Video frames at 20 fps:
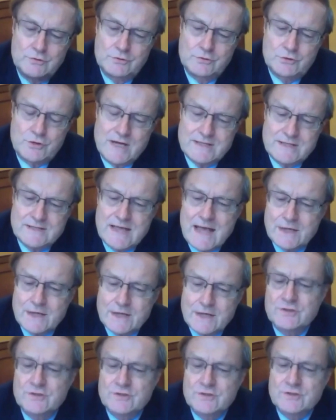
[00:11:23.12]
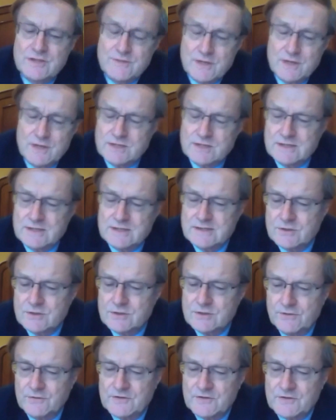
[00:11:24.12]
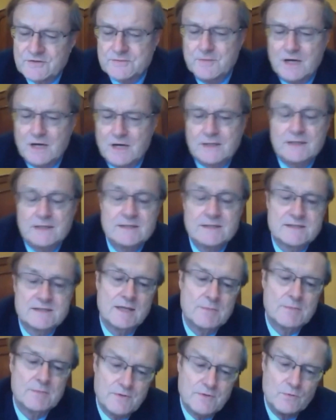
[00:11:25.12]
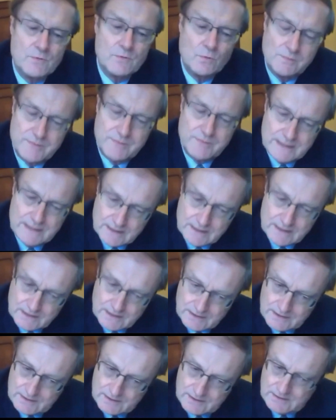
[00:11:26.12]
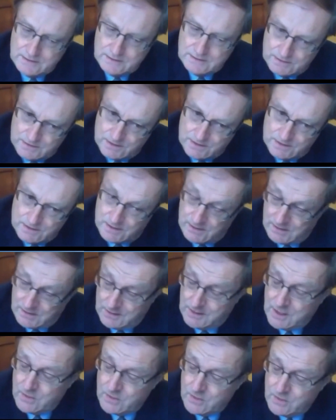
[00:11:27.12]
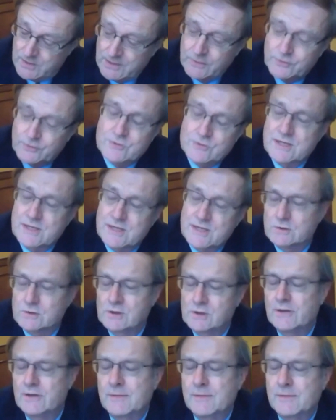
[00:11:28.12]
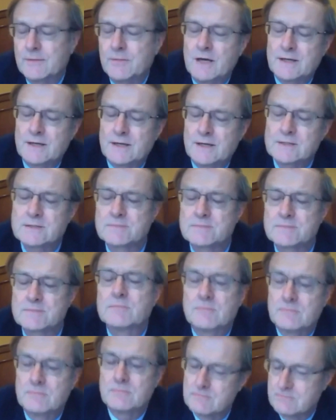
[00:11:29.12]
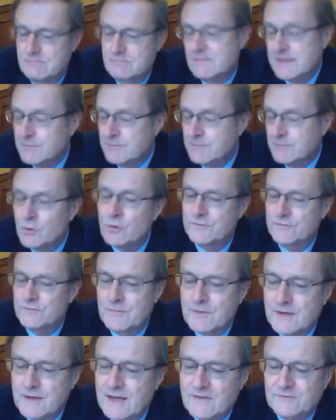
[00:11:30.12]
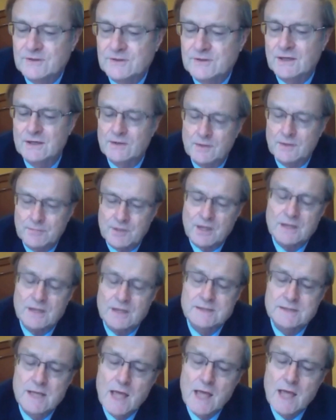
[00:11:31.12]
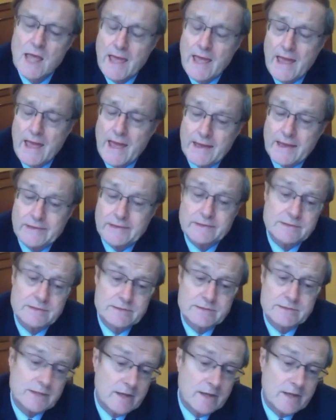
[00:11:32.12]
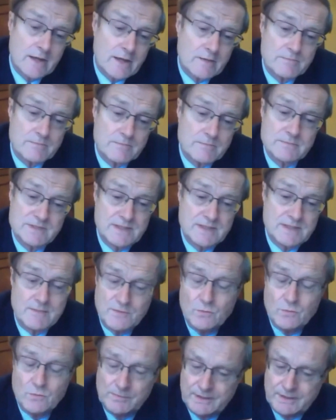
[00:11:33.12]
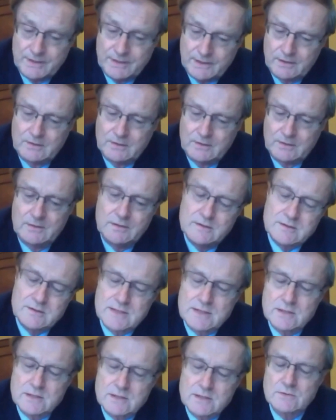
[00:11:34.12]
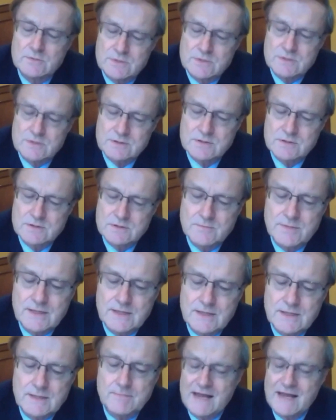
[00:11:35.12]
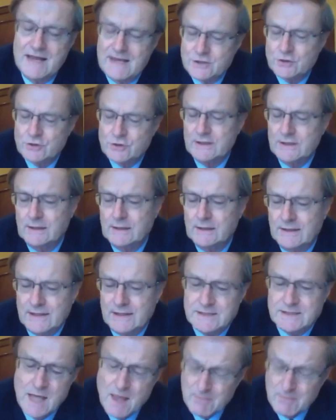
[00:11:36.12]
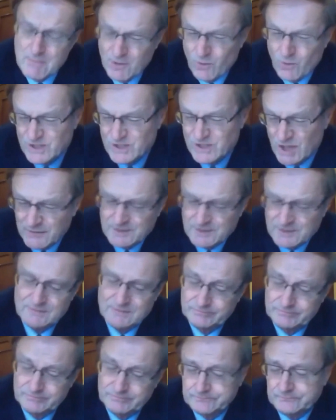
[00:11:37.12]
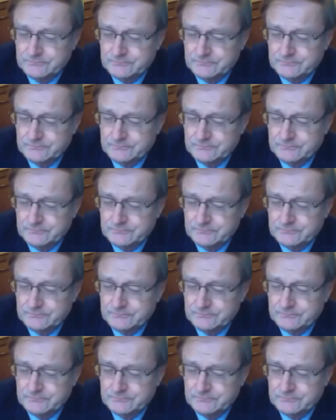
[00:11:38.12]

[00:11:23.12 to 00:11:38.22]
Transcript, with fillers: Transactions in the O T C derivatives markets, some of them will be going through central clearing parties, many more of them than have done in the past, and um, some of them will be continued to be bilaterally cleared. But whichever,